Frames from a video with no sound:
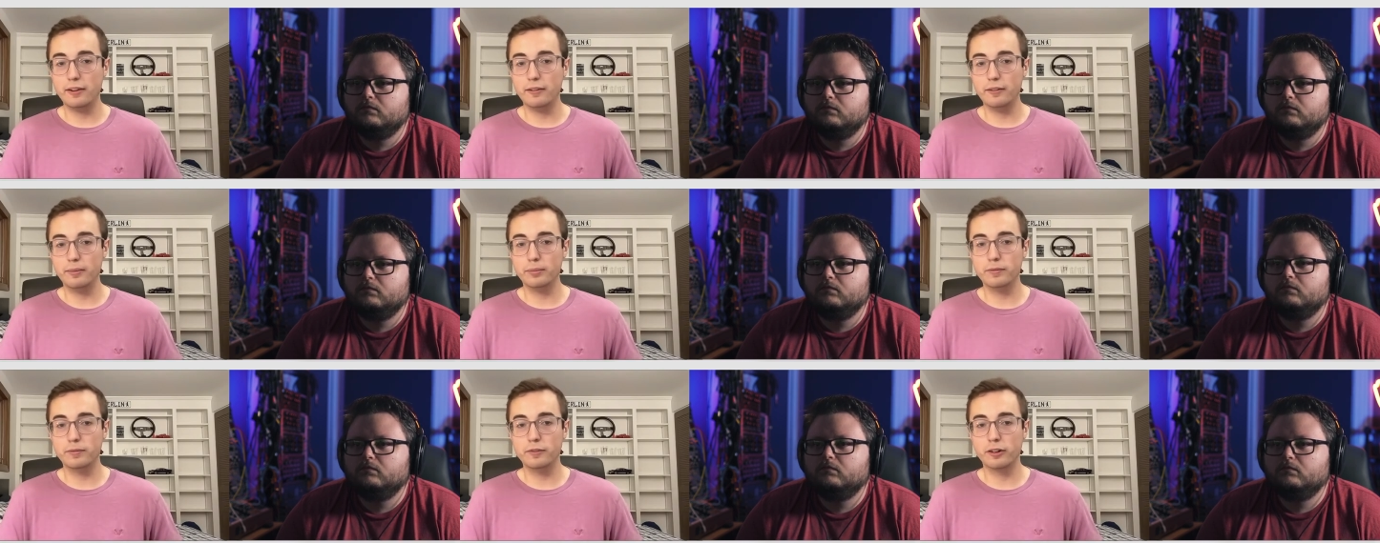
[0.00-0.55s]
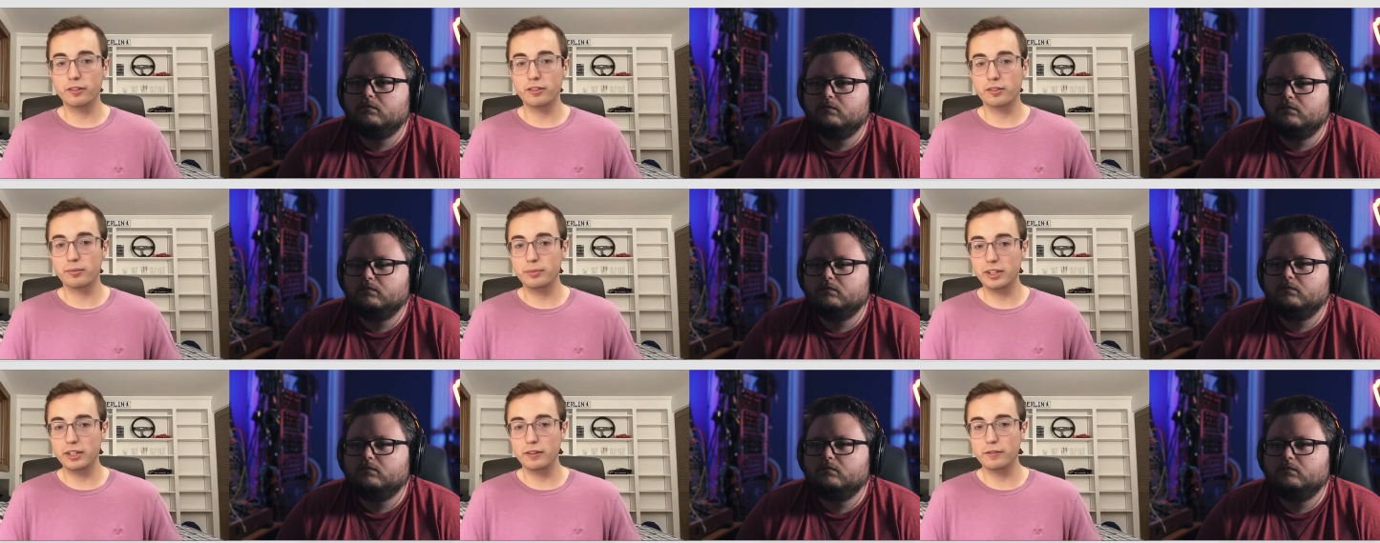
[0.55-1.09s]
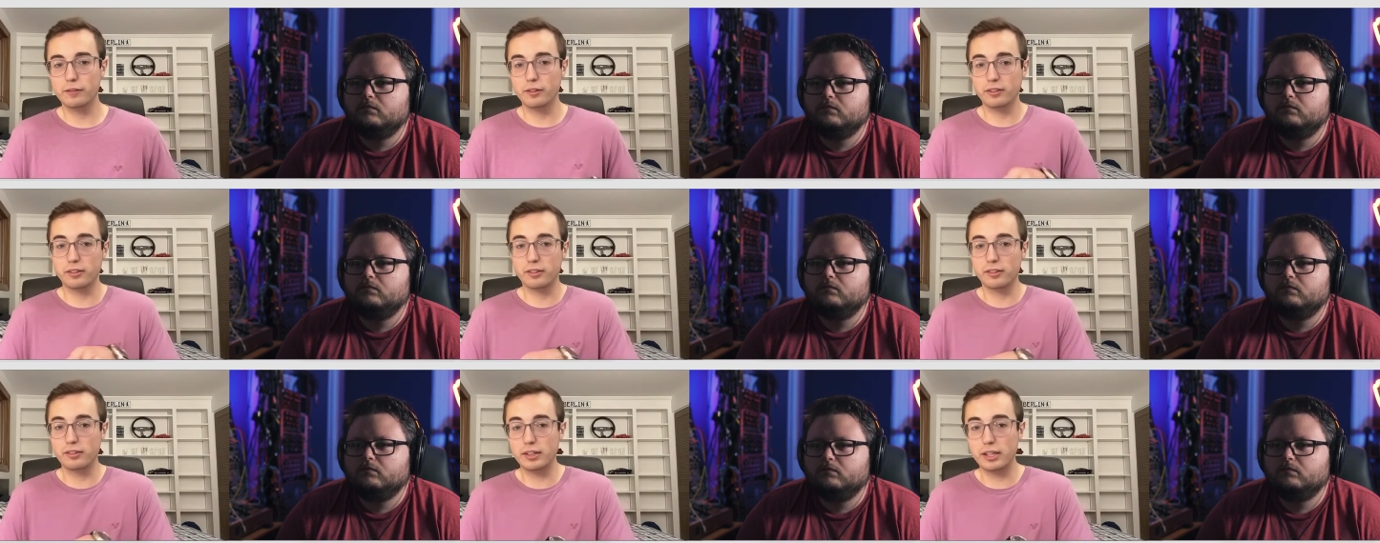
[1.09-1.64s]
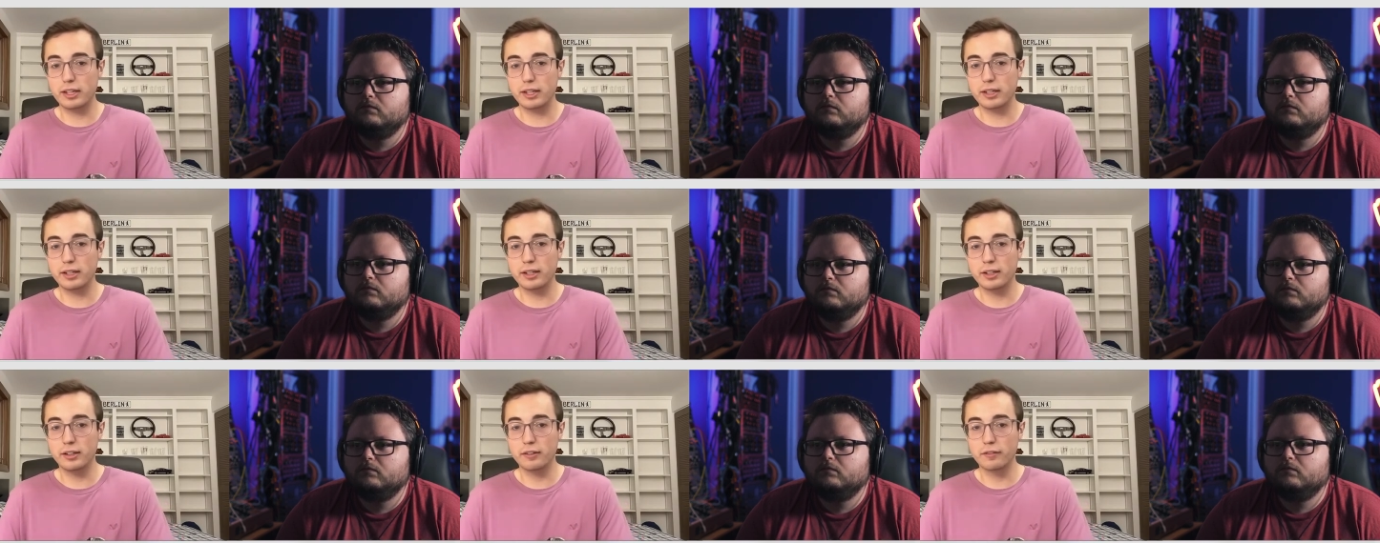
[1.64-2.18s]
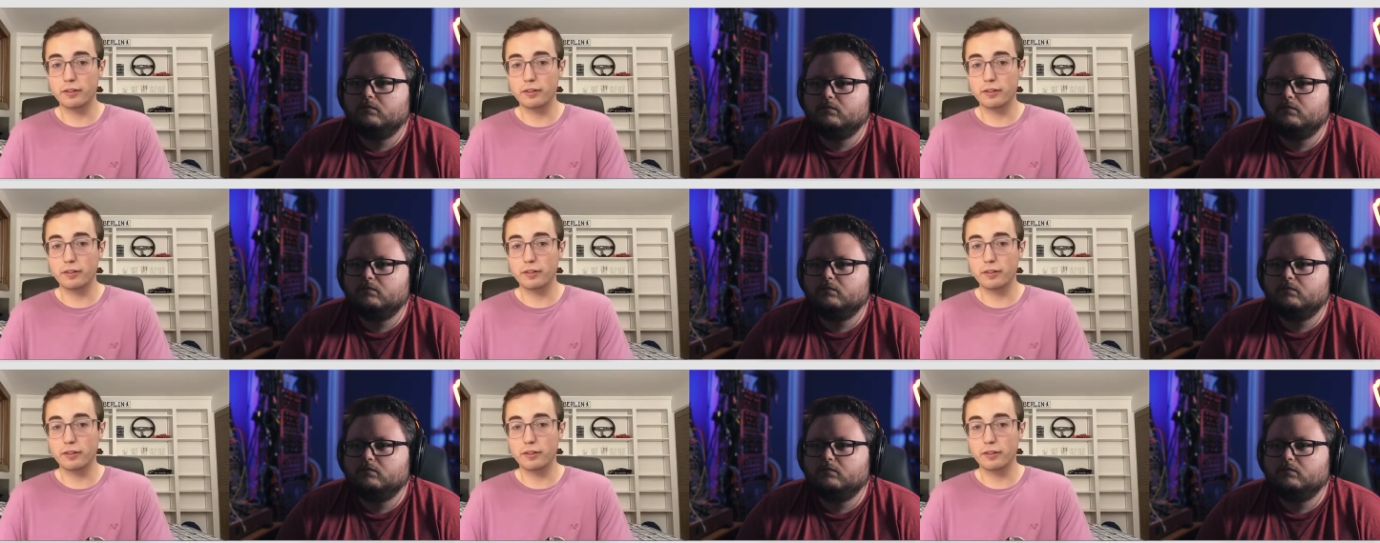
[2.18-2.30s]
Speaker 1: A versus B versus C